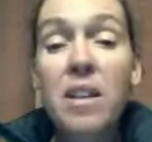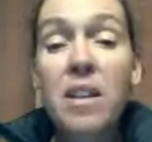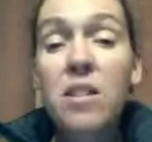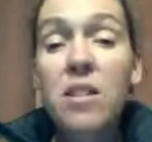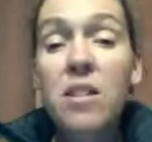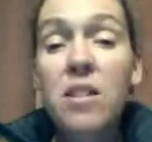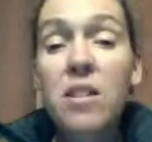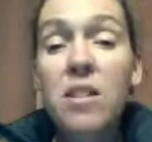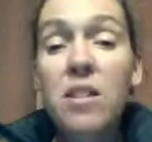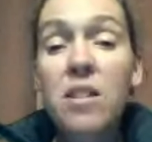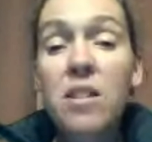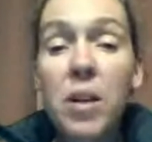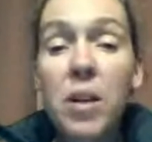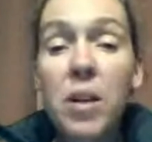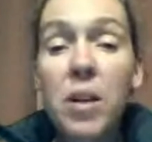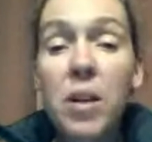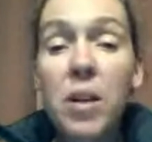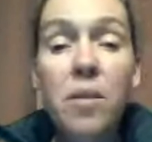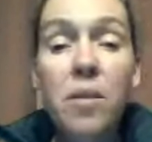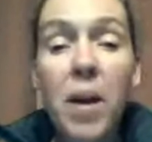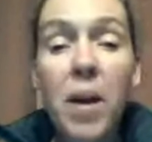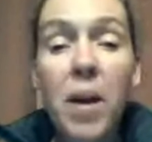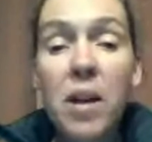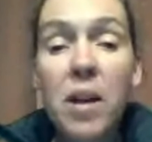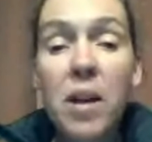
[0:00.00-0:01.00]
My kids rub
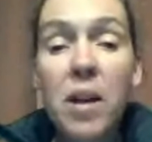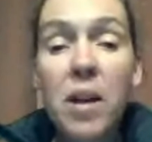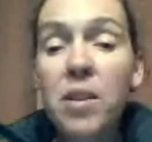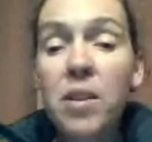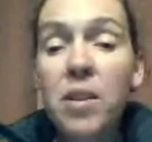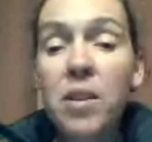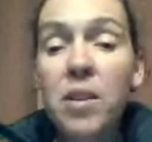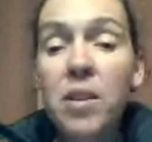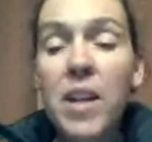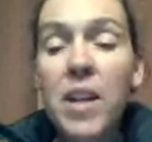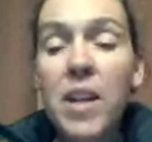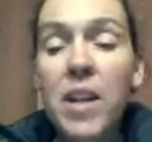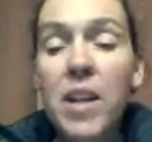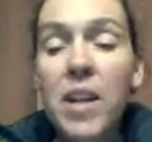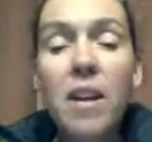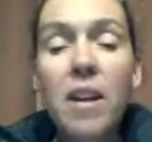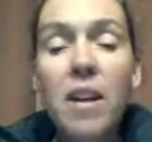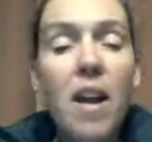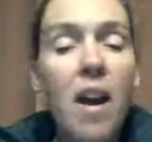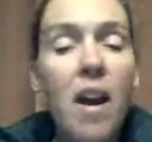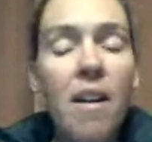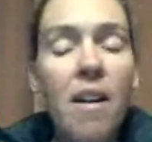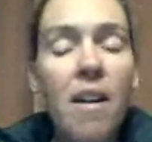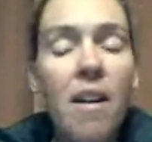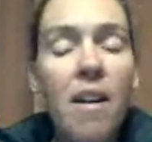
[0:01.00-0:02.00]
it on the bottom of their feet
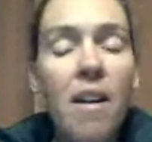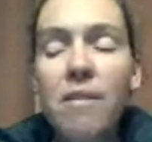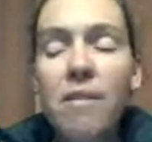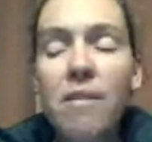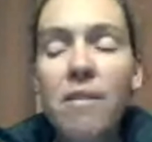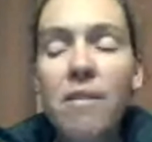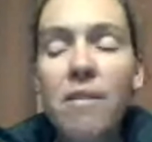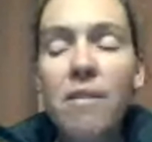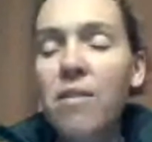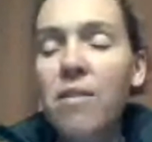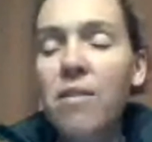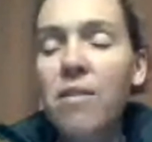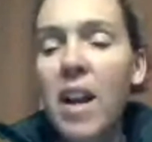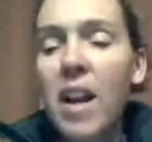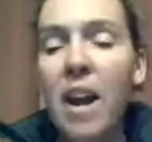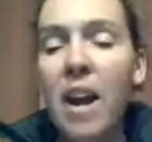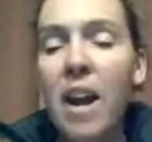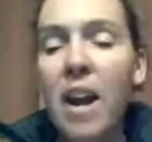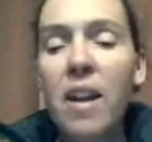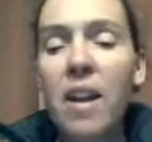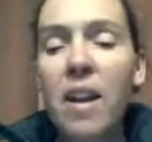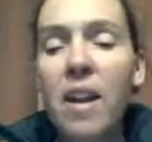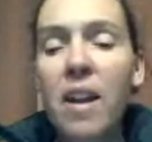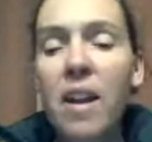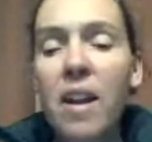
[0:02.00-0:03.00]
every
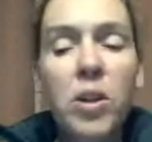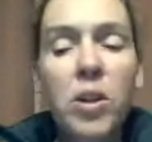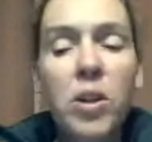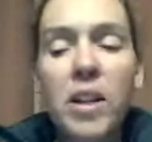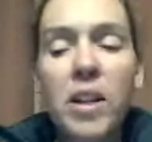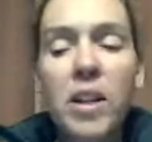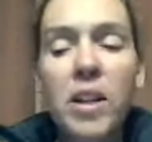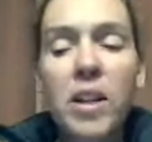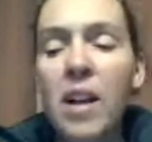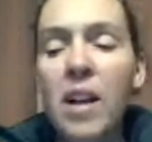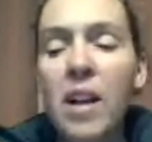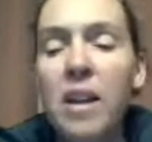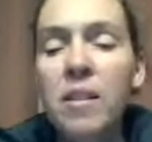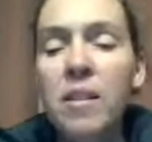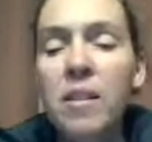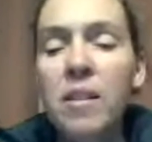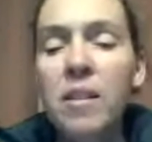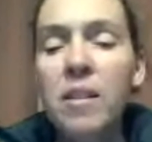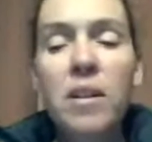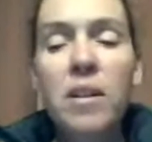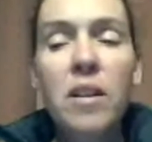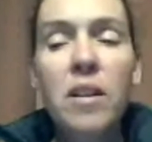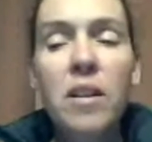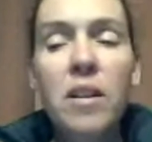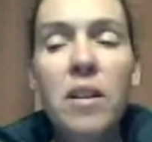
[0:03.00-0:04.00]
day, morning and night.
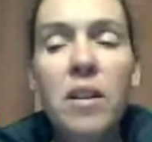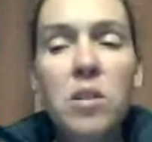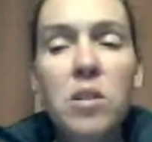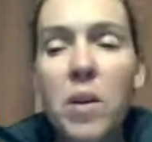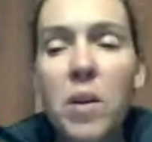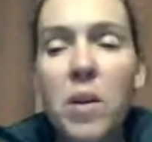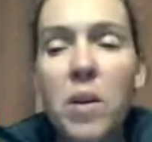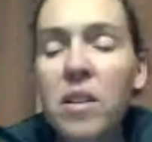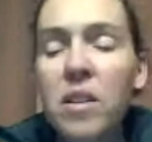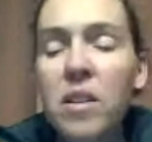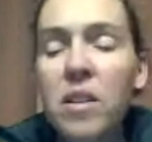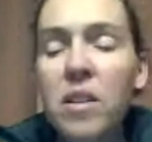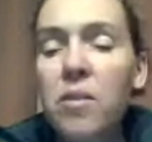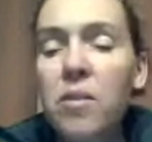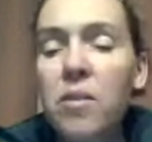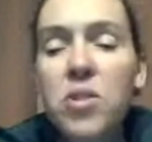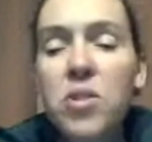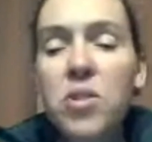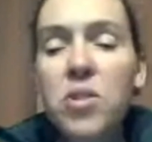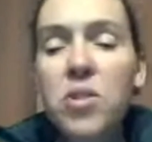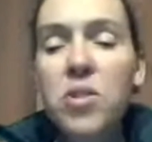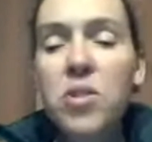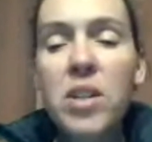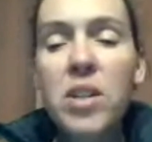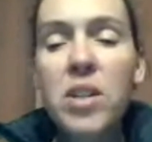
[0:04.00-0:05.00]
It's part of their
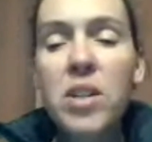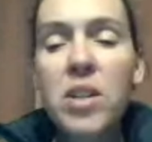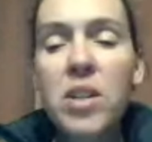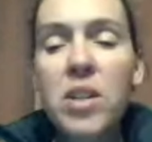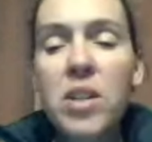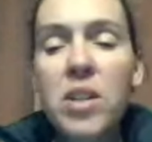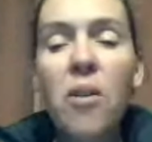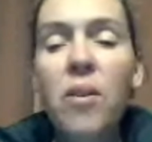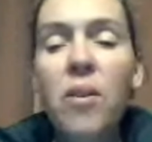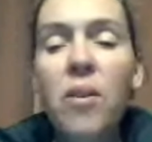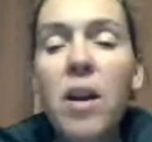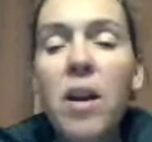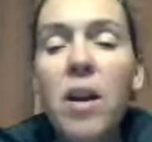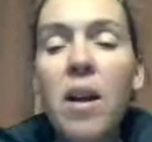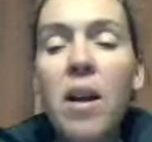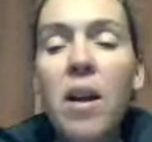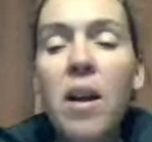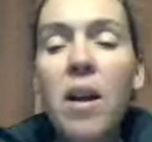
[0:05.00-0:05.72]
routine now.